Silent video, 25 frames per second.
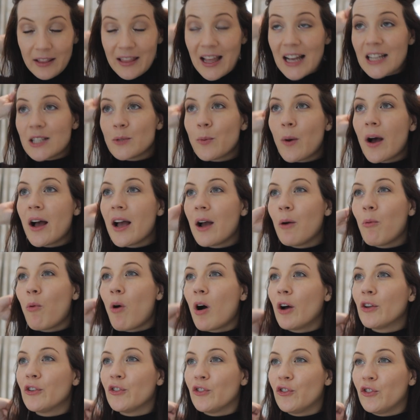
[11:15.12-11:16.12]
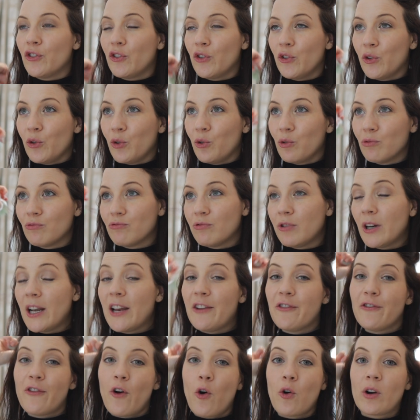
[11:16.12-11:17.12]
That's why I want to really
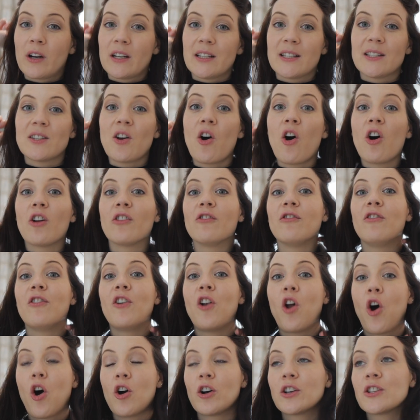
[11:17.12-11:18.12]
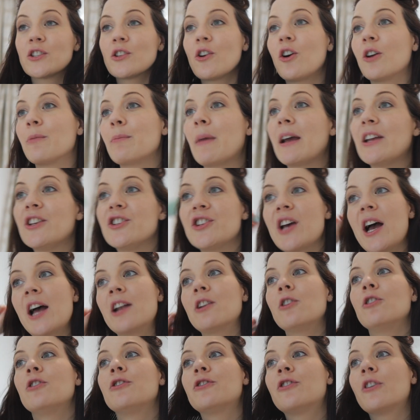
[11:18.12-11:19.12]
focus on vlogs on my
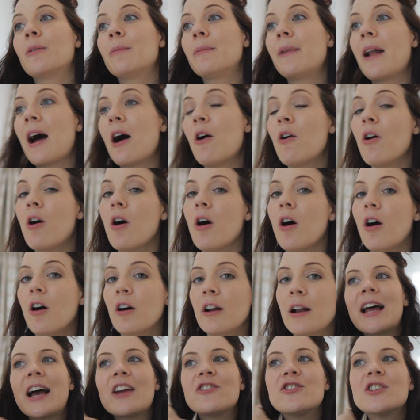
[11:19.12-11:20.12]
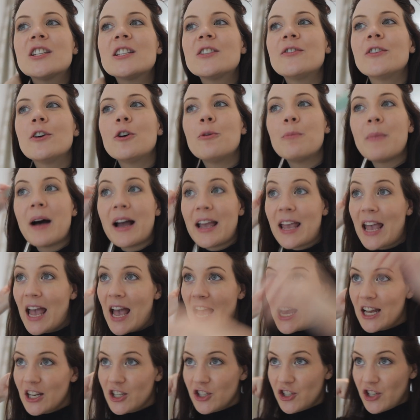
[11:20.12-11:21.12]
channel from now on. I just feel my
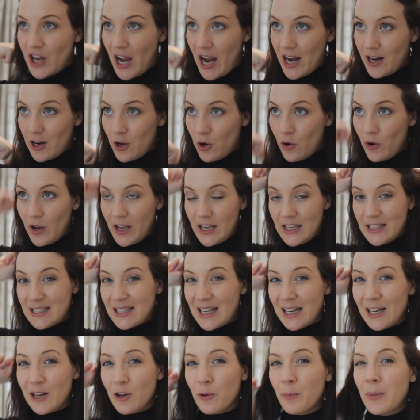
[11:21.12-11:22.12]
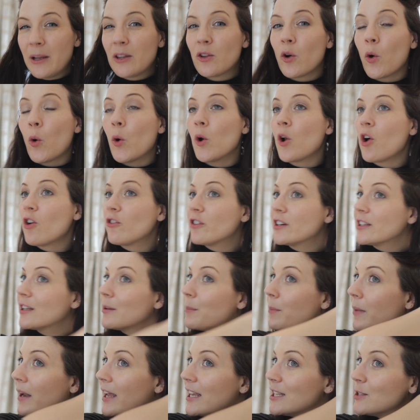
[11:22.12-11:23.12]
channel is a little bit all over the
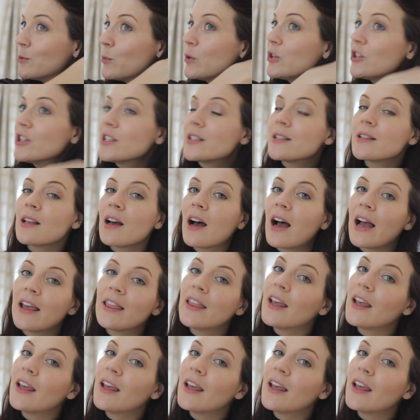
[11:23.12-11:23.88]
place, which is, I